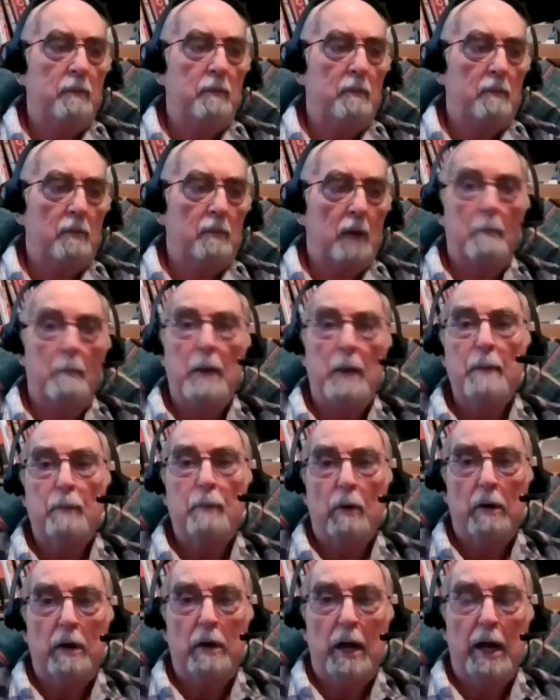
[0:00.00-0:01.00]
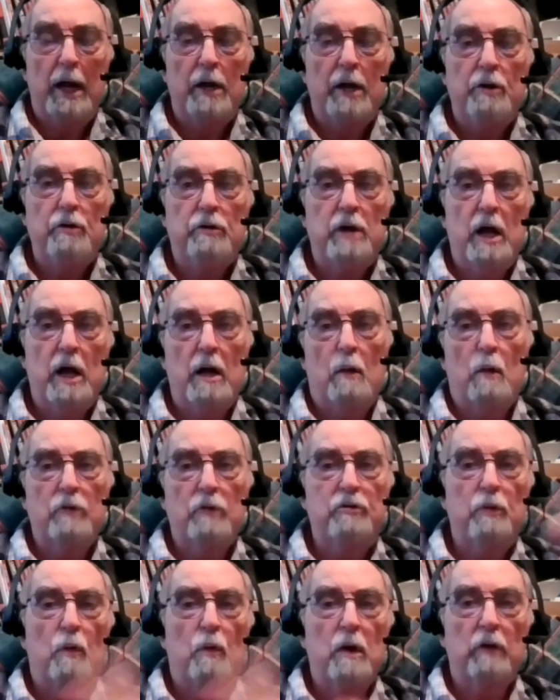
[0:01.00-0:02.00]
paper today, you tell it what
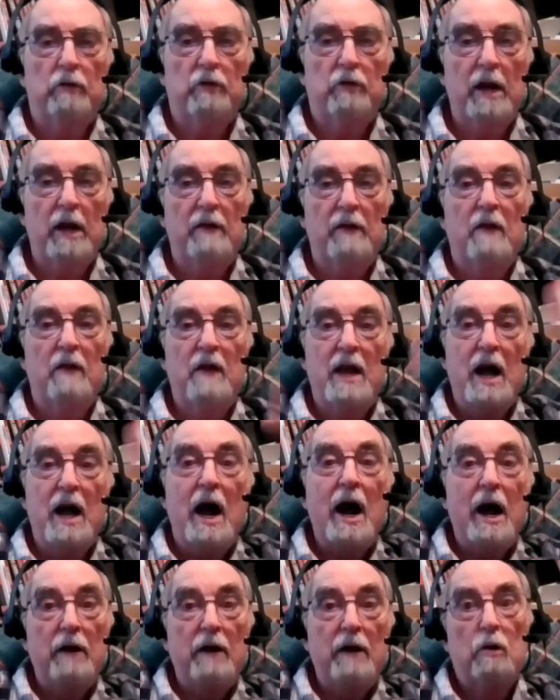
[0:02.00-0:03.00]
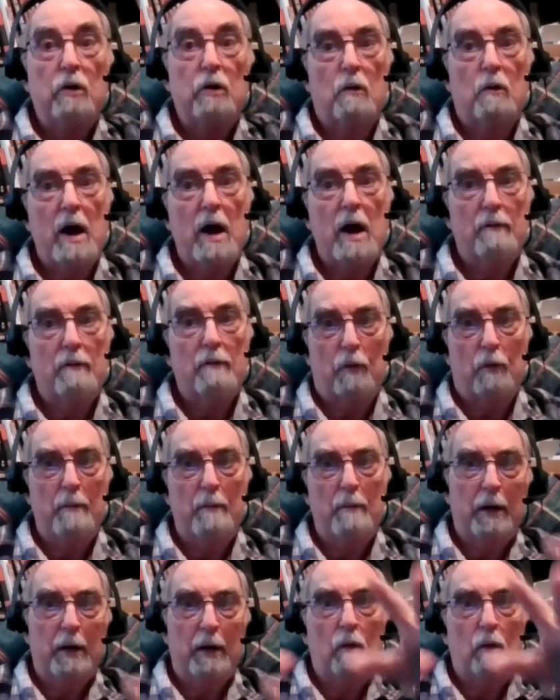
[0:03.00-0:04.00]
you want to say, and then the AI tool will write it for you and make
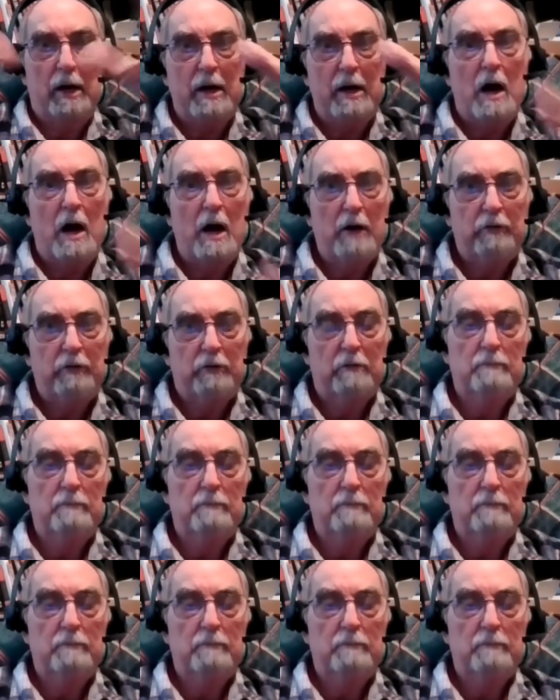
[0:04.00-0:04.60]
it really nice.